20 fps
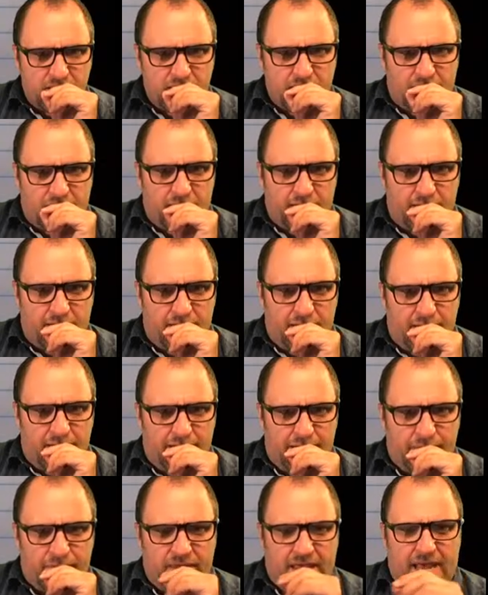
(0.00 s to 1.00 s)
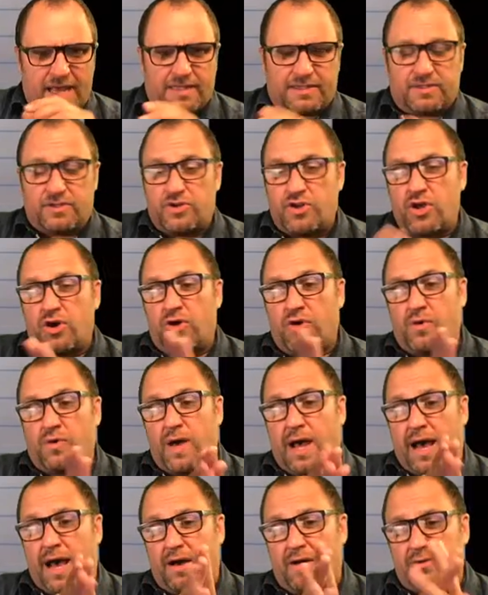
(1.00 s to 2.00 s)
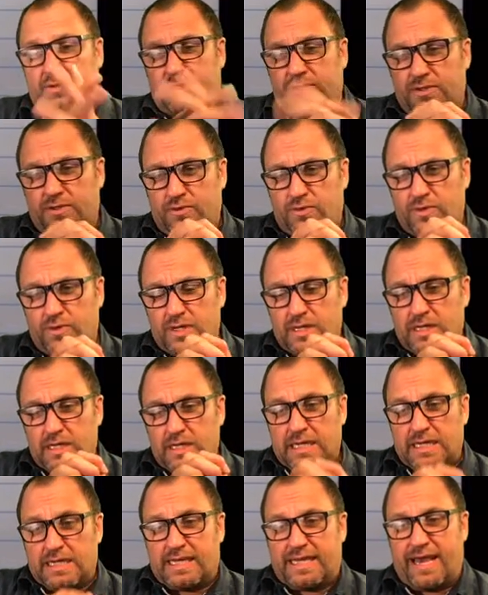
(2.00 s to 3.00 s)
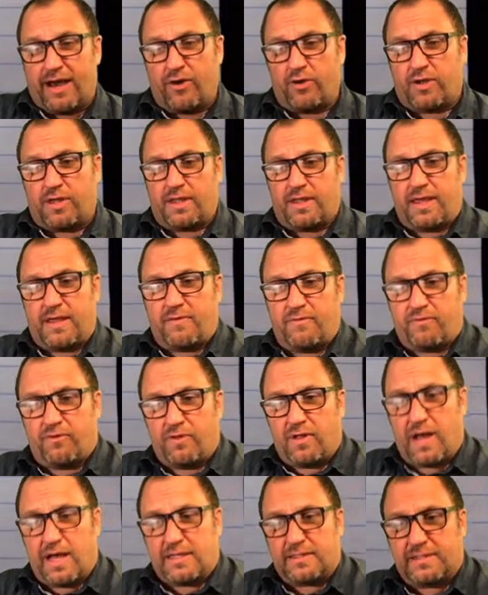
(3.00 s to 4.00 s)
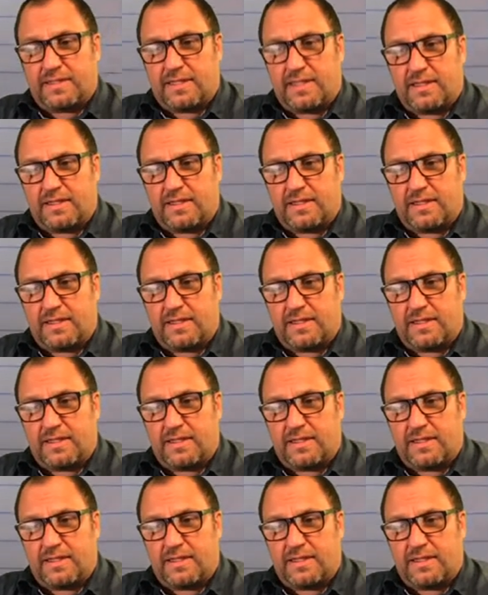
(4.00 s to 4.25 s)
Yes, know how to calculate velocity.